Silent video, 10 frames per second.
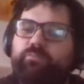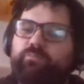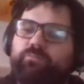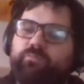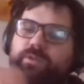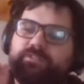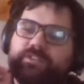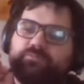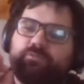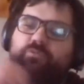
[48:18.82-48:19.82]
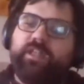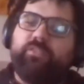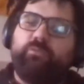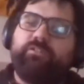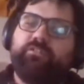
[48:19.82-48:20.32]
we just recorded another
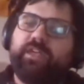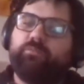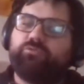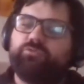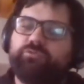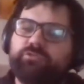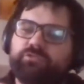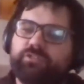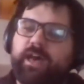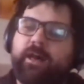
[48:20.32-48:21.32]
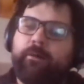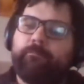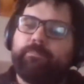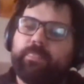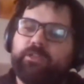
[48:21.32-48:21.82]
one today, which was
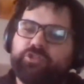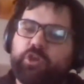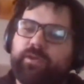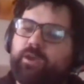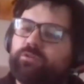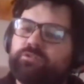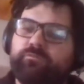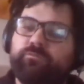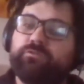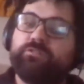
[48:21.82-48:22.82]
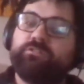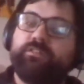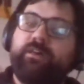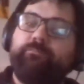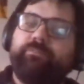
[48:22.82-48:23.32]
Joe Harrison versus
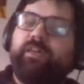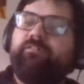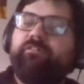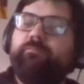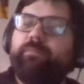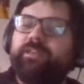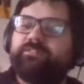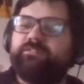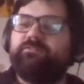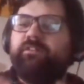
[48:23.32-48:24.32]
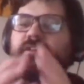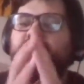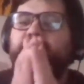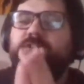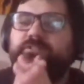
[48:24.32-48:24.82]
Dustin Mason.
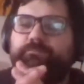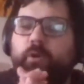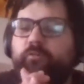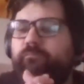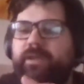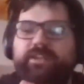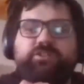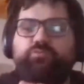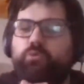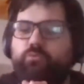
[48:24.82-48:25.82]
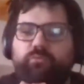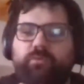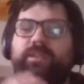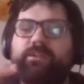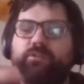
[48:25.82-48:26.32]
Both matches were
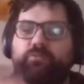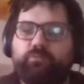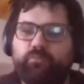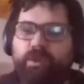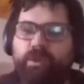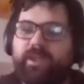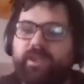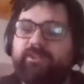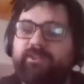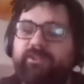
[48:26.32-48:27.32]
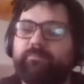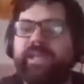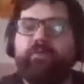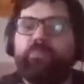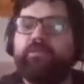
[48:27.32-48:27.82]
really great matches, and I
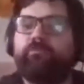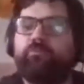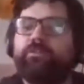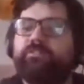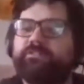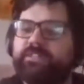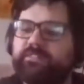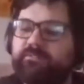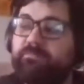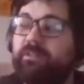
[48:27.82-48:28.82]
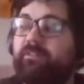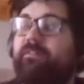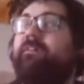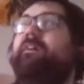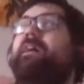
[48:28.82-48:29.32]
can't wait for you to see them.
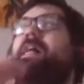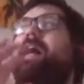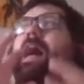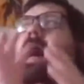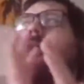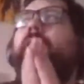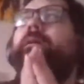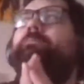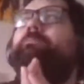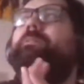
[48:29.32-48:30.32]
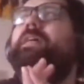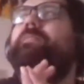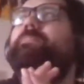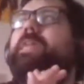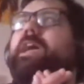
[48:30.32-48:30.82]
And
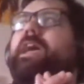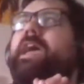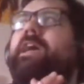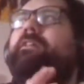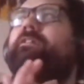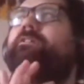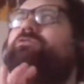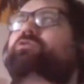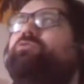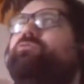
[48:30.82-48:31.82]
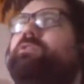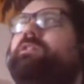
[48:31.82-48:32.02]
until